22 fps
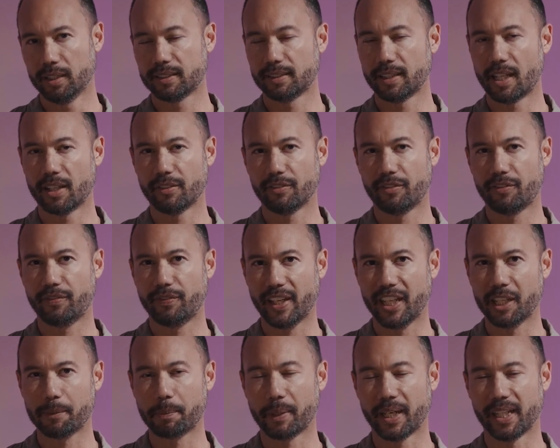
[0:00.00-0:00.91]
It's not
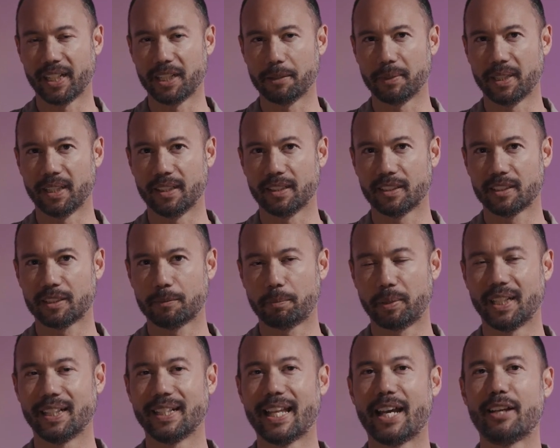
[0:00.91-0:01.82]
fake by any means,
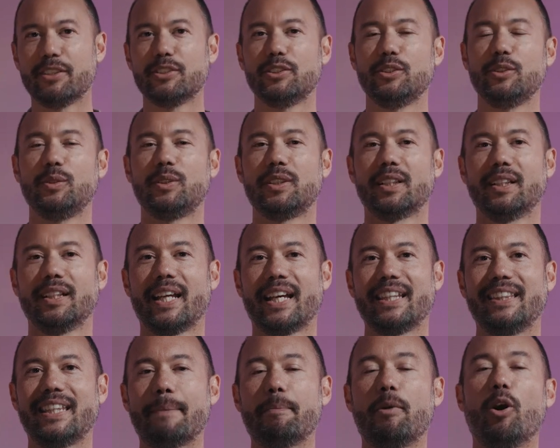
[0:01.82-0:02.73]
but it allows you to
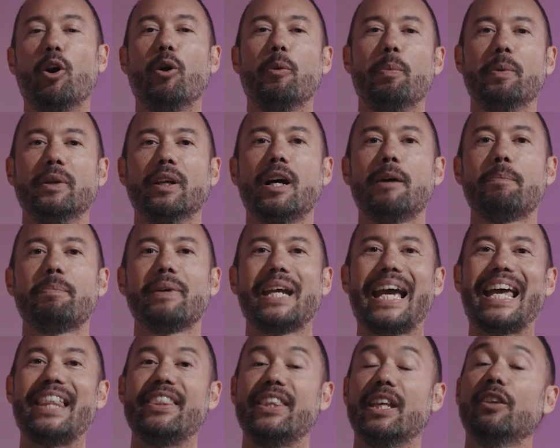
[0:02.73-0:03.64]
let them open up
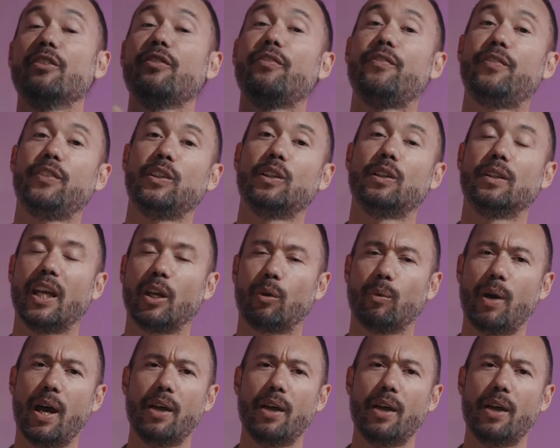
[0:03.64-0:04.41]
and they'll feel like,